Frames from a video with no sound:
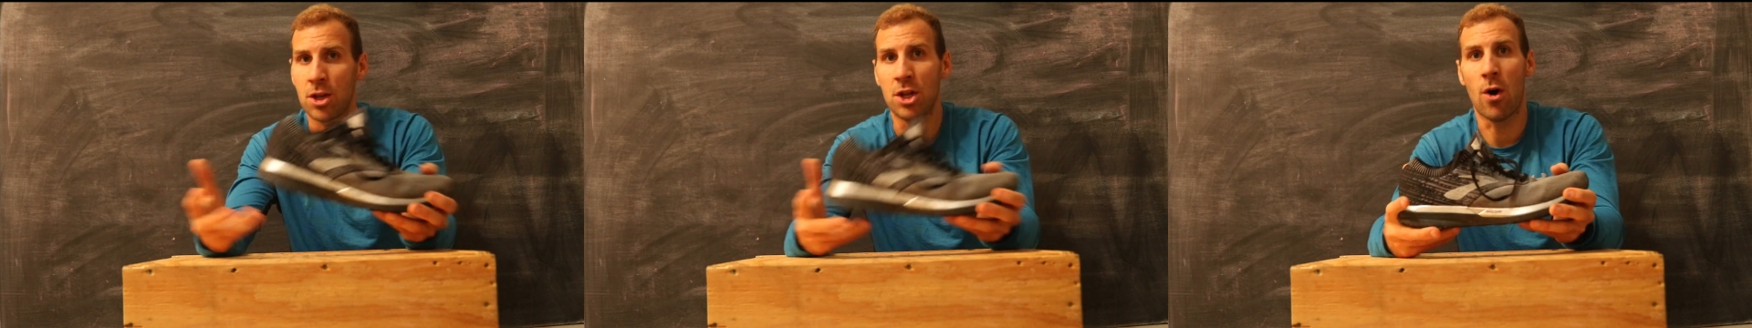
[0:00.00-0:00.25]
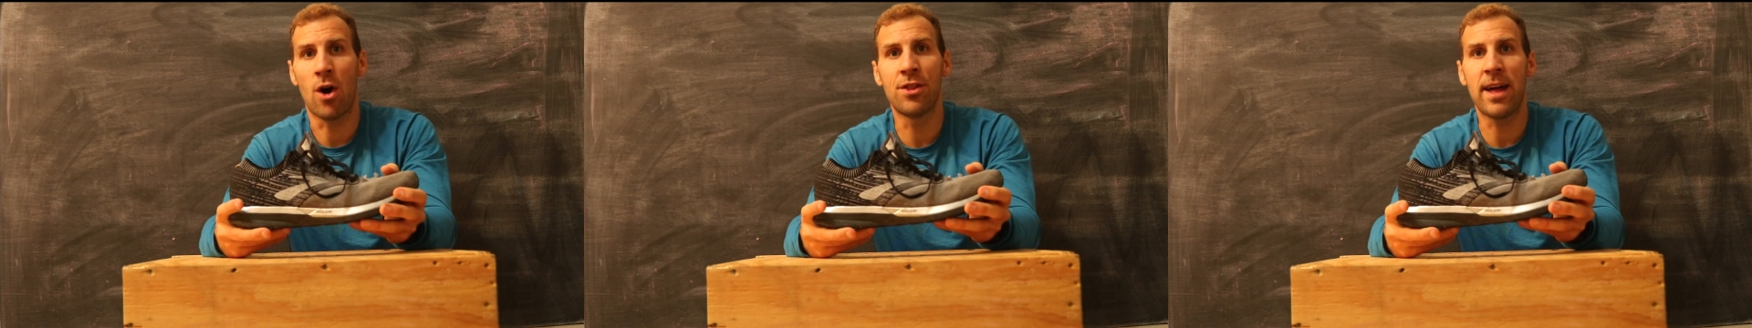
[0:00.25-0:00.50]

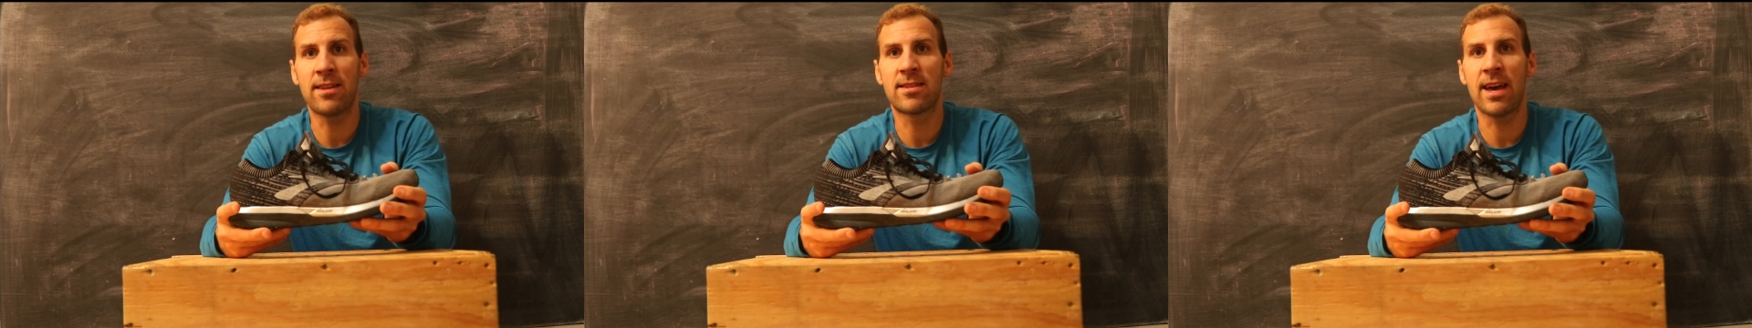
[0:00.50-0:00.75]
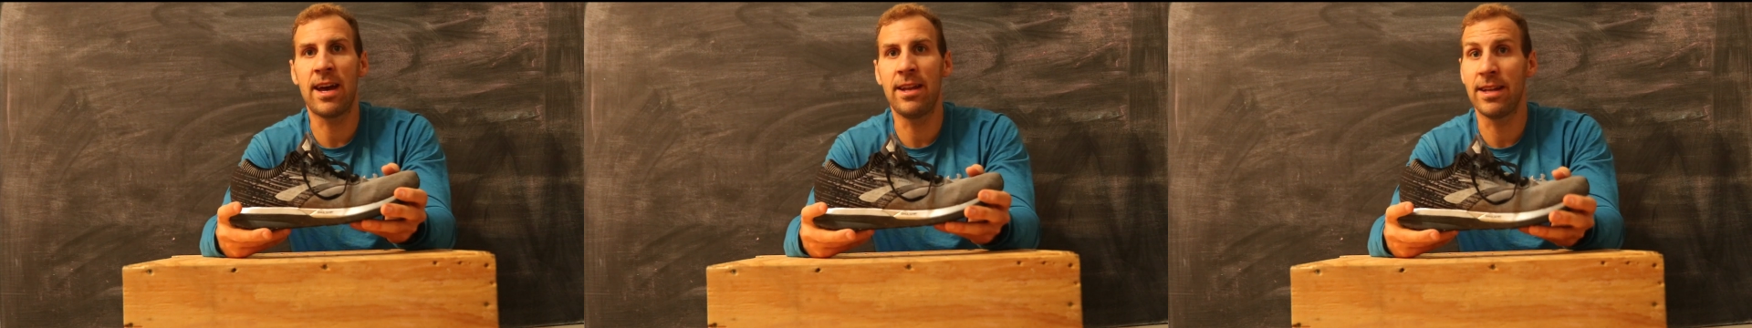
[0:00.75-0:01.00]
All that
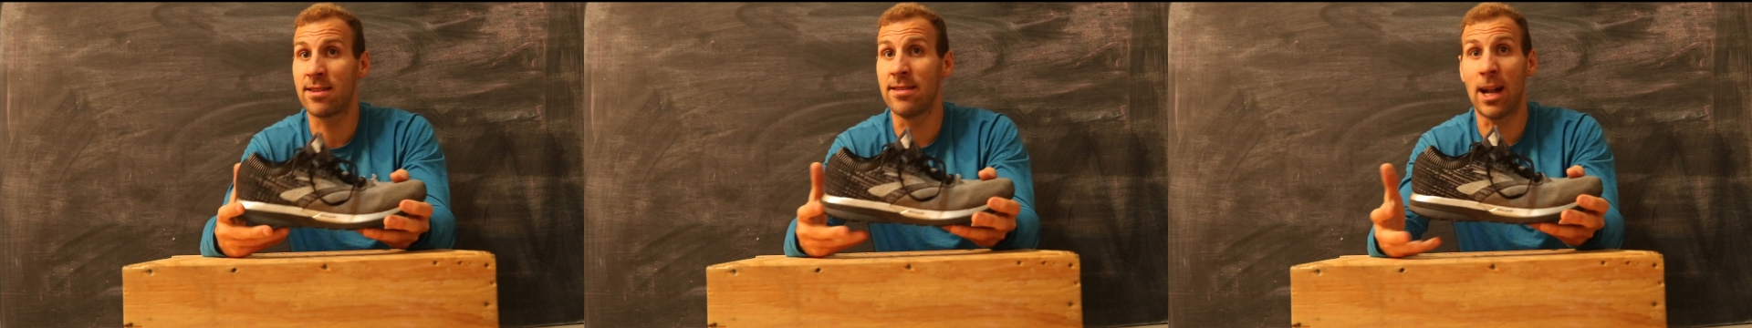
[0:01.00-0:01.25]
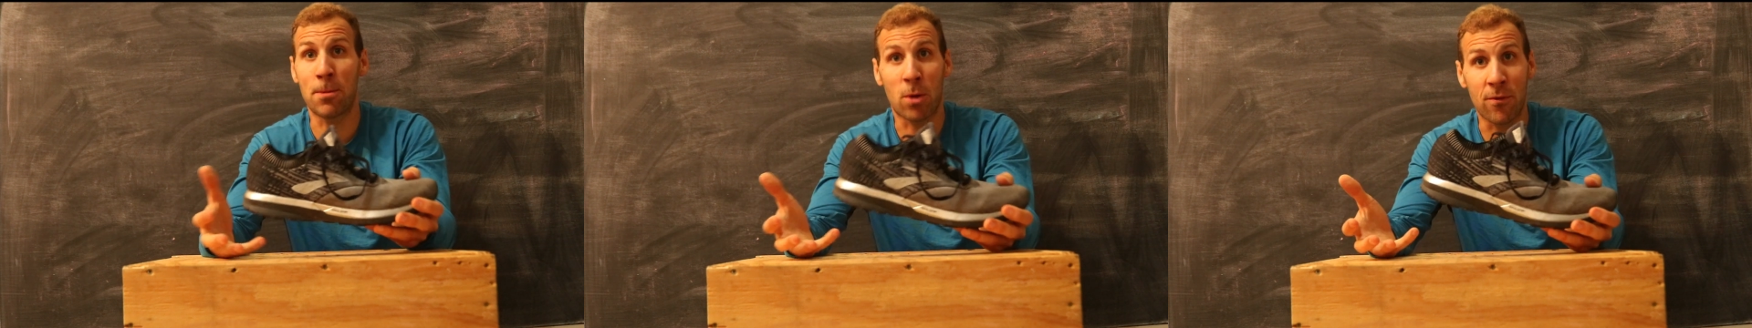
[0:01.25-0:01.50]
said, it's
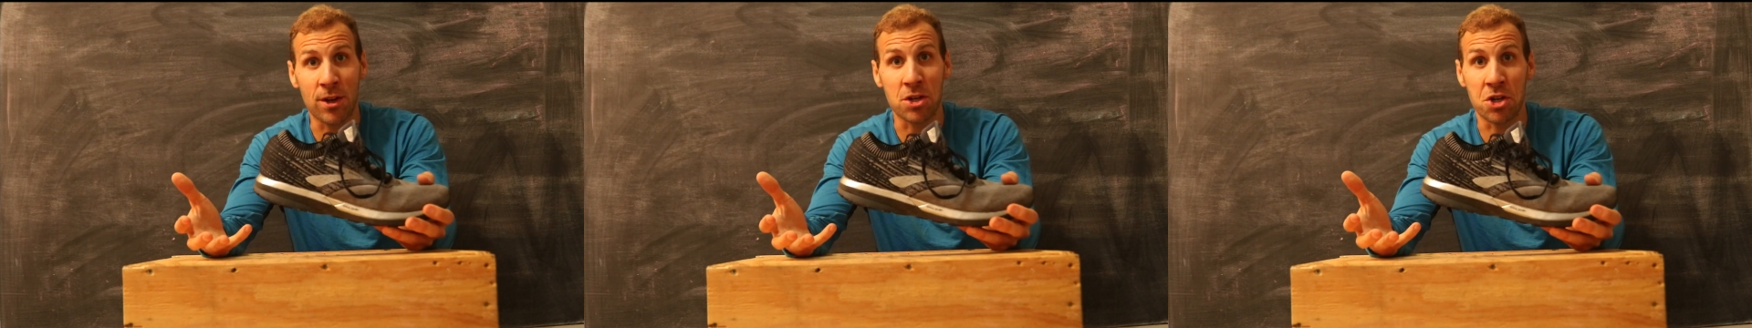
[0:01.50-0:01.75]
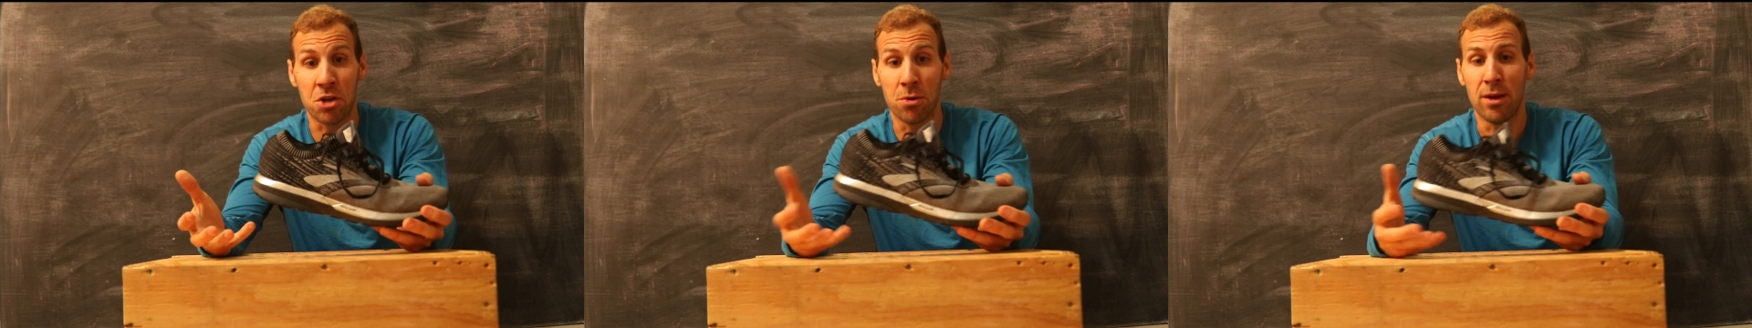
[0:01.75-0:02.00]
not a perfect
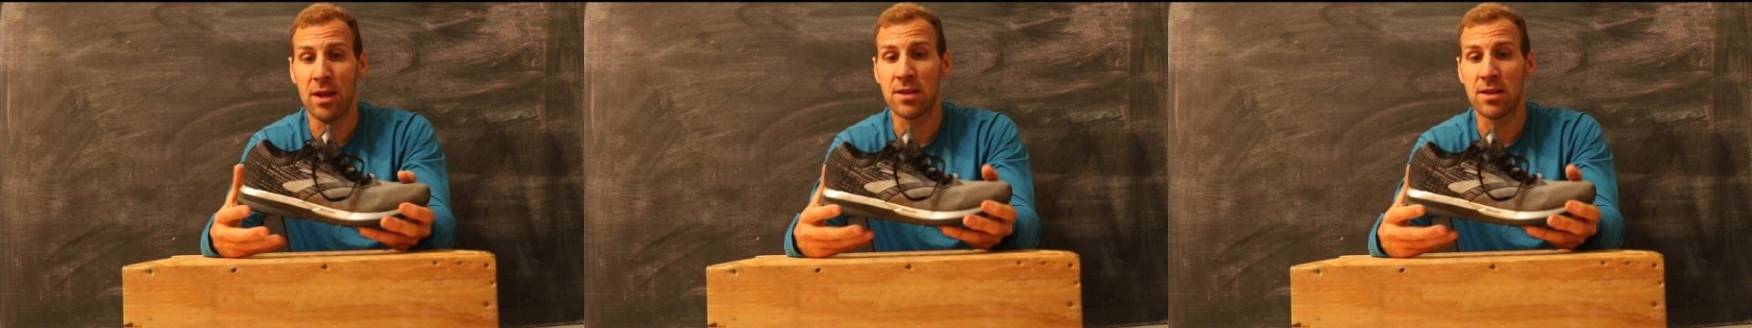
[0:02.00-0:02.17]
shoe.